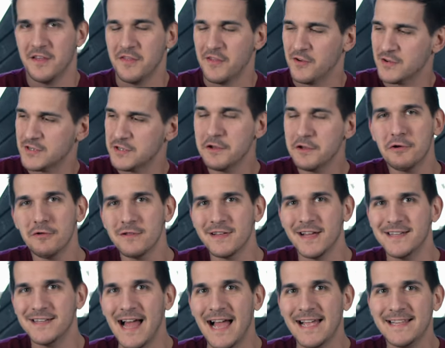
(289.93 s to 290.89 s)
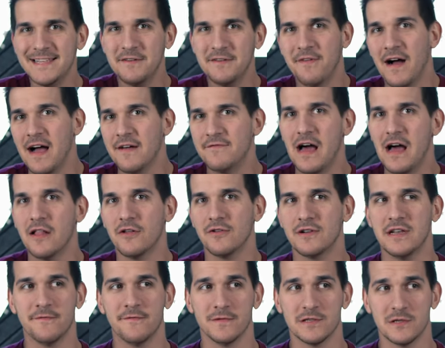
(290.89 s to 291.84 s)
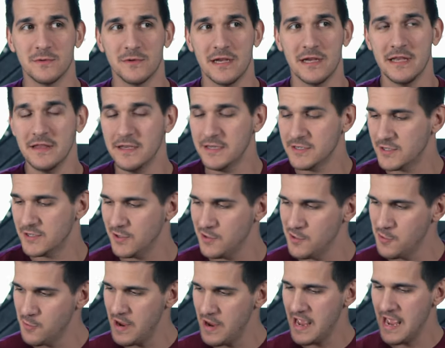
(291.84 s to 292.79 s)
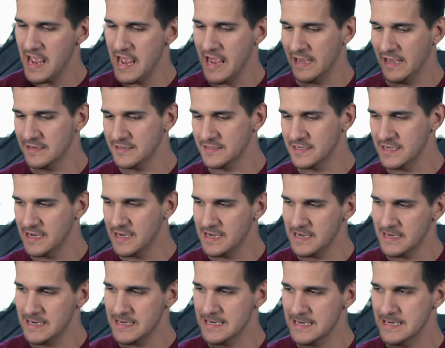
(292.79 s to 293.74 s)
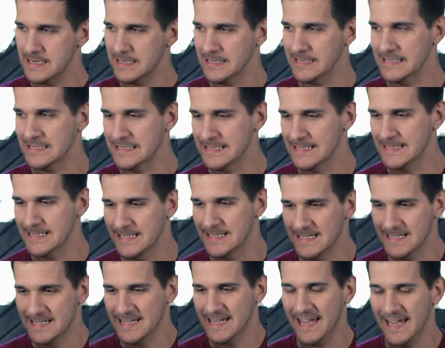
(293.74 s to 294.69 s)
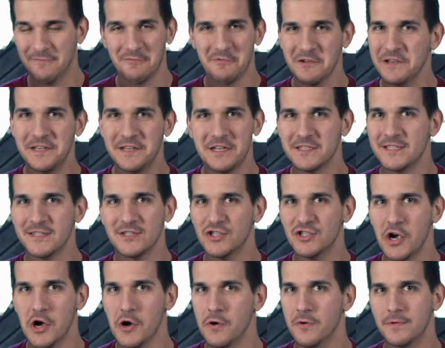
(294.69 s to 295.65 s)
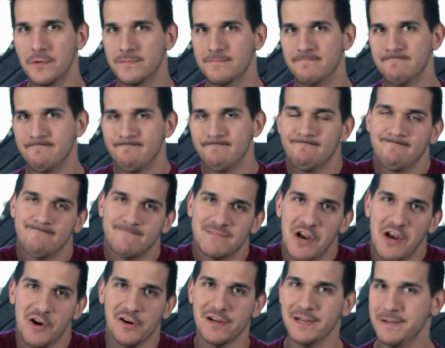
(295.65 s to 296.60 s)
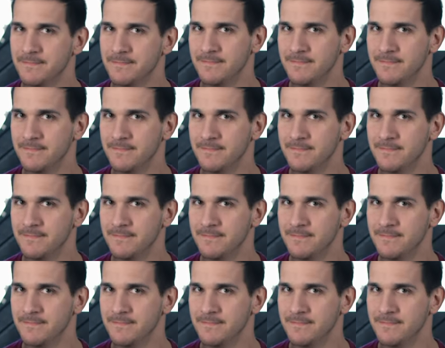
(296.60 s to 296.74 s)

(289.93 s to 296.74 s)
there's literally a $95 difference between these two, and it really doesn't show. Sorry.